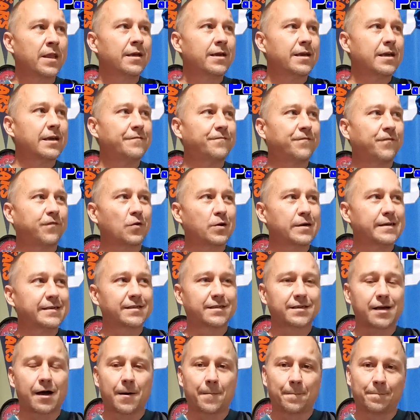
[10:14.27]
he
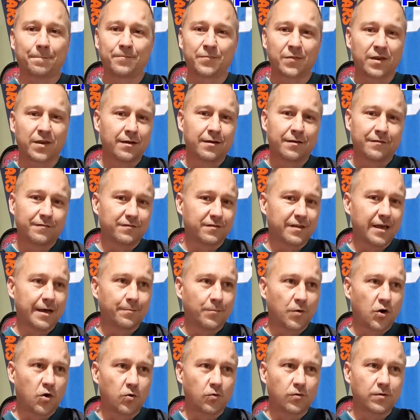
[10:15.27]
frees up them
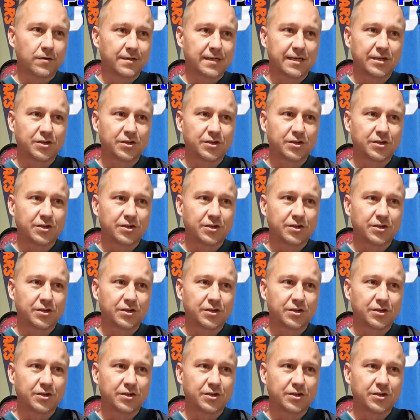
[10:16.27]
holes.